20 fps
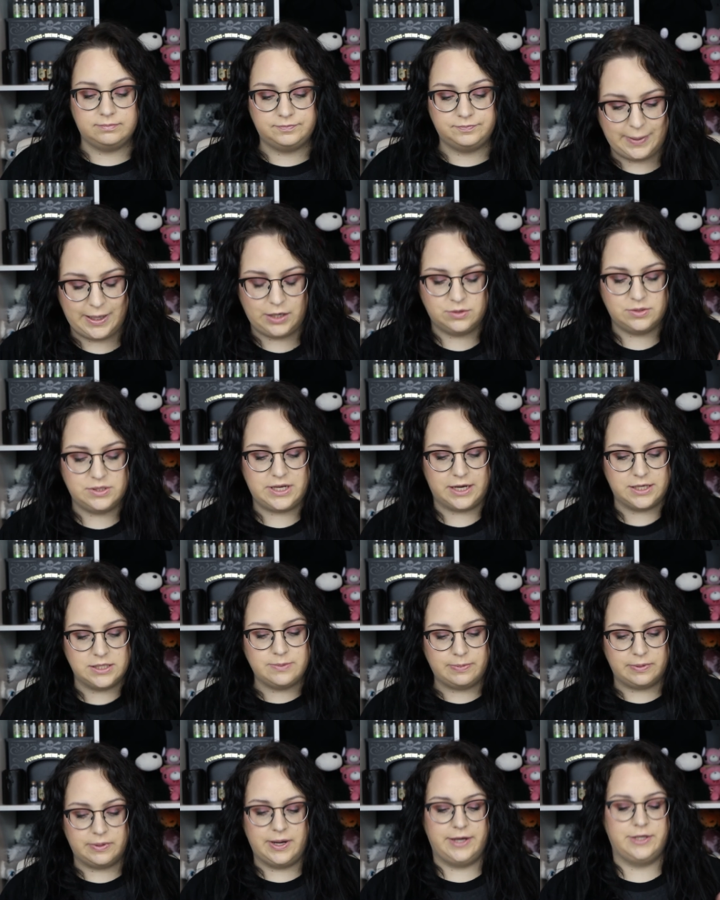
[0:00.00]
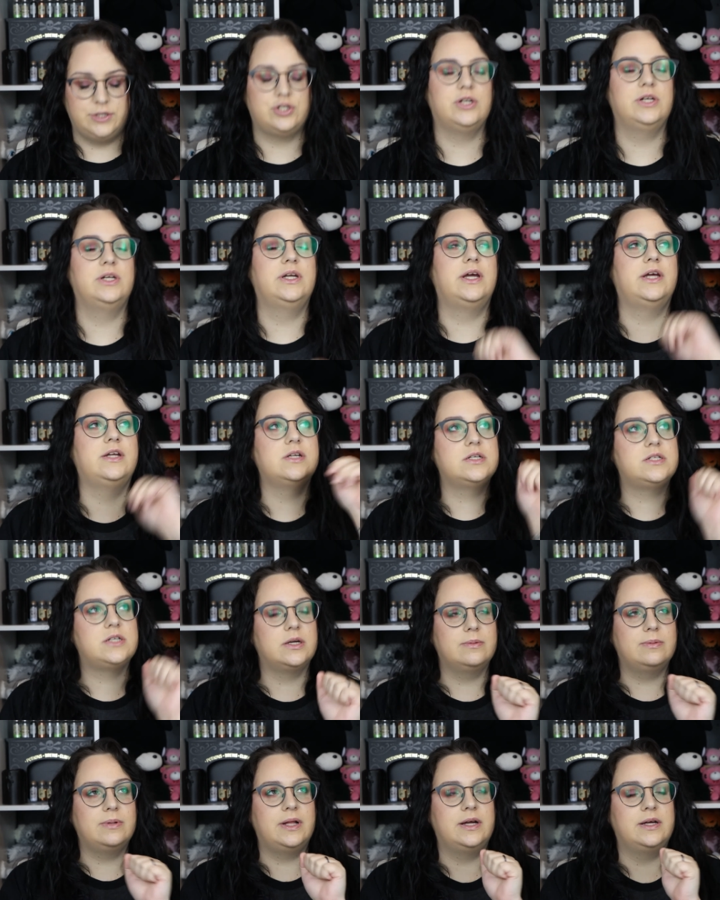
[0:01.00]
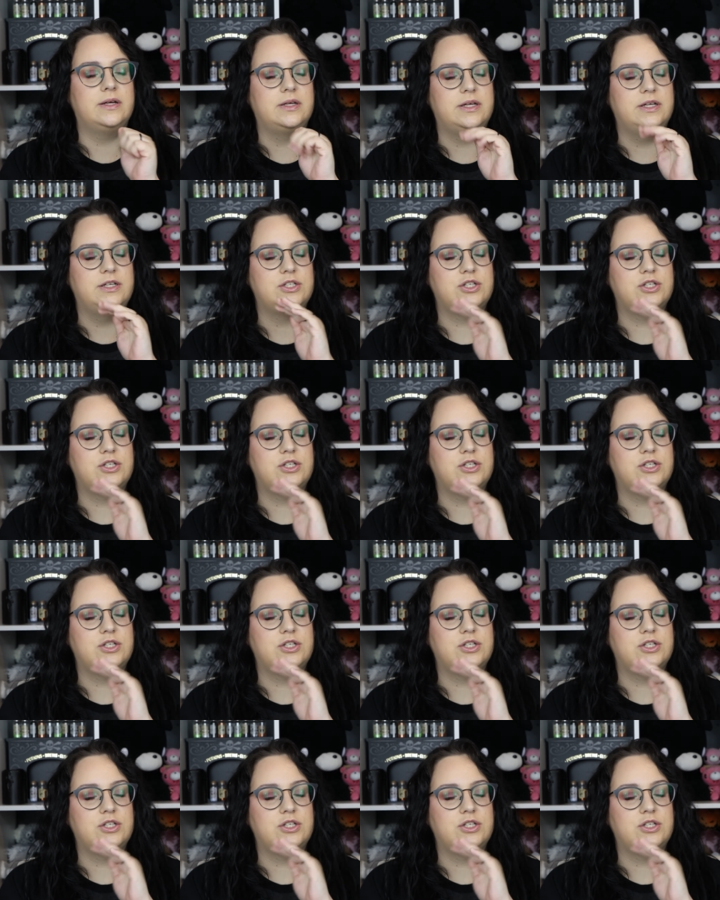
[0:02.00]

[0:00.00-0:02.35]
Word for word: My own desperation and internalized